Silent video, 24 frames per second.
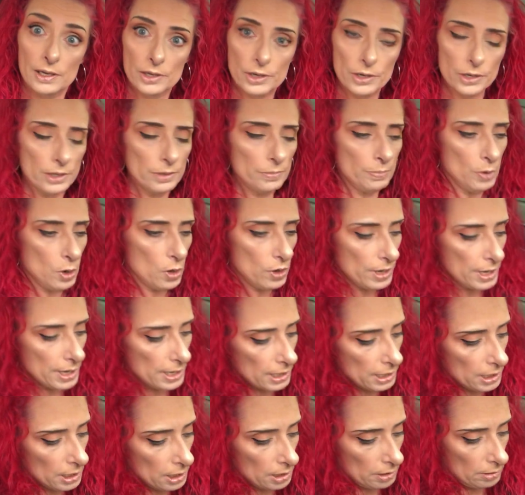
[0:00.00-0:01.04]
Good
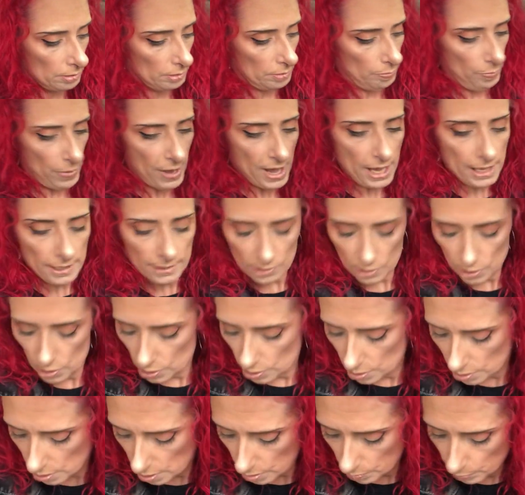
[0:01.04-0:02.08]
morning,
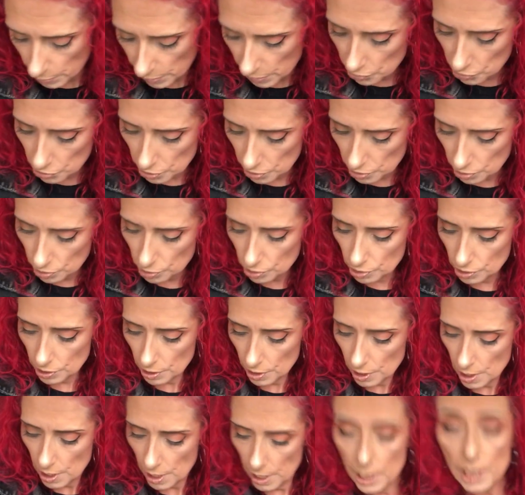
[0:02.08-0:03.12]
pets, bitches,
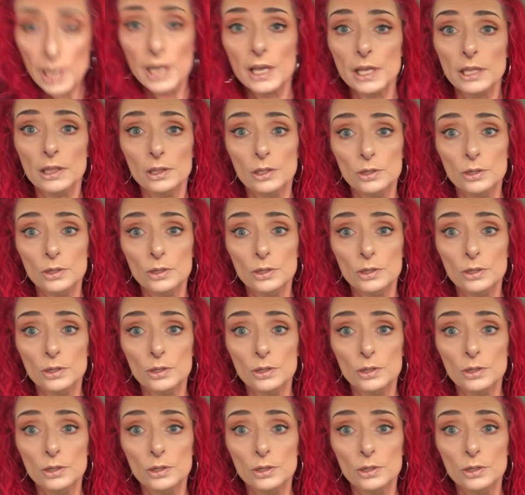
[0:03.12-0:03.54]
and